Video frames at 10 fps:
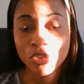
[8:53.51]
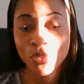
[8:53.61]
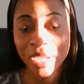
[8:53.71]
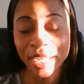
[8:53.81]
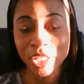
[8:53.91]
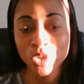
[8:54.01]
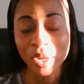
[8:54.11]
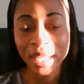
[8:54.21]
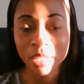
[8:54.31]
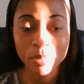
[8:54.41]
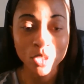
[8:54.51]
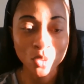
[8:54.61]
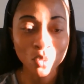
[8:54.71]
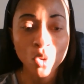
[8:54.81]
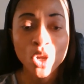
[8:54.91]
to get into an NP
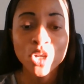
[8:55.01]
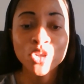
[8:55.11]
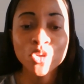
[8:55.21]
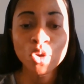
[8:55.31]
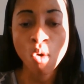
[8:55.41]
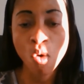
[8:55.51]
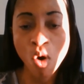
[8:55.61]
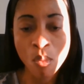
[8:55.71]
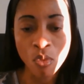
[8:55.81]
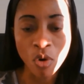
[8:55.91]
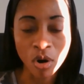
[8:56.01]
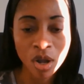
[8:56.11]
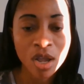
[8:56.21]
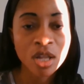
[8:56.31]
school. Do your homework.